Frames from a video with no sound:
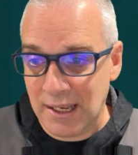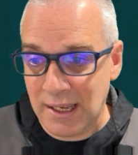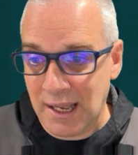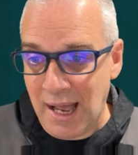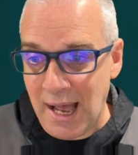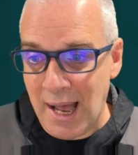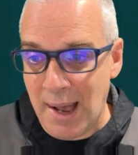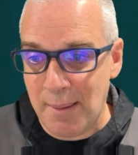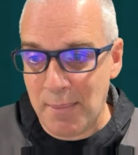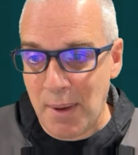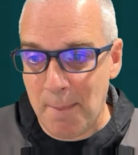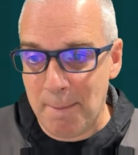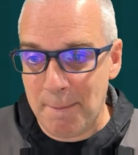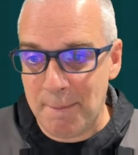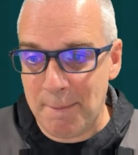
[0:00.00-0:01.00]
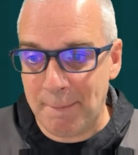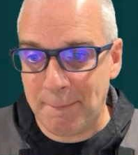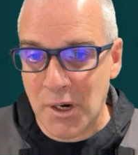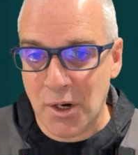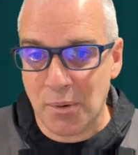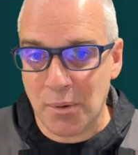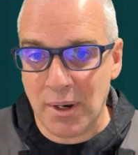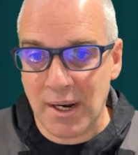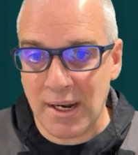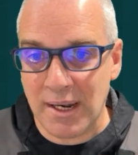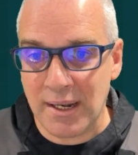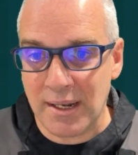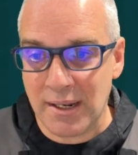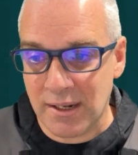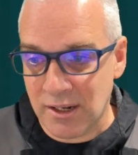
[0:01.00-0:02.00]
but
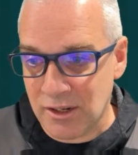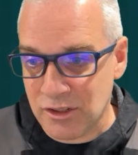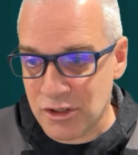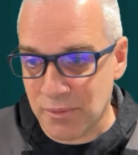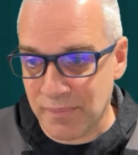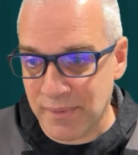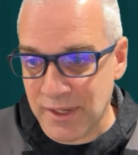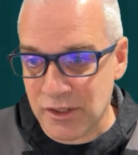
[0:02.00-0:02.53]
something's